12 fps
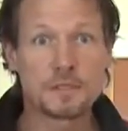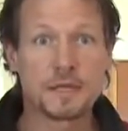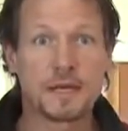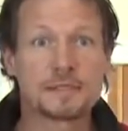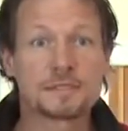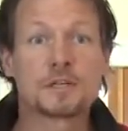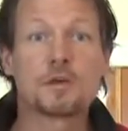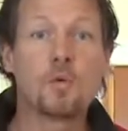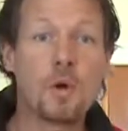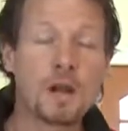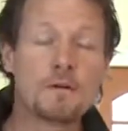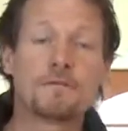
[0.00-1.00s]
test to
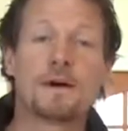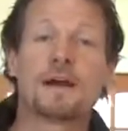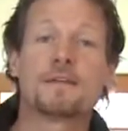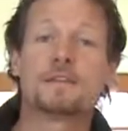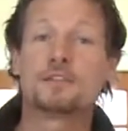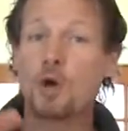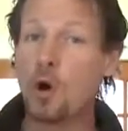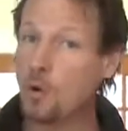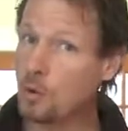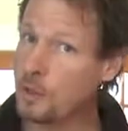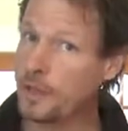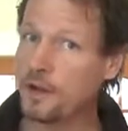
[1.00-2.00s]
quantify the
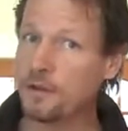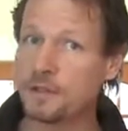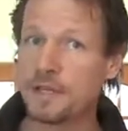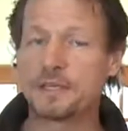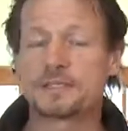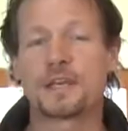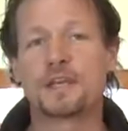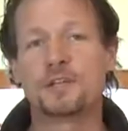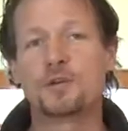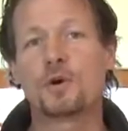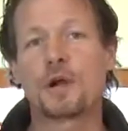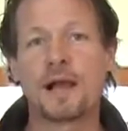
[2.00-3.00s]
total air leaks in
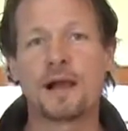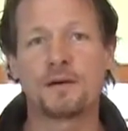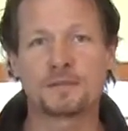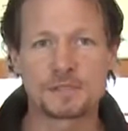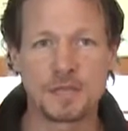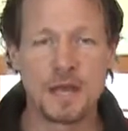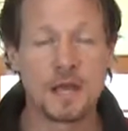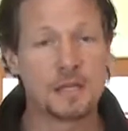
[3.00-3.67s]
your house.